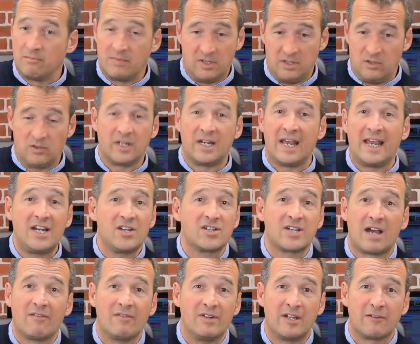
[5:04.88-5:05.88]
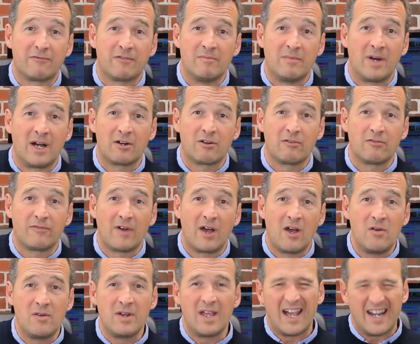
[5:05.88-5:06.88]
You can each have a different microphone,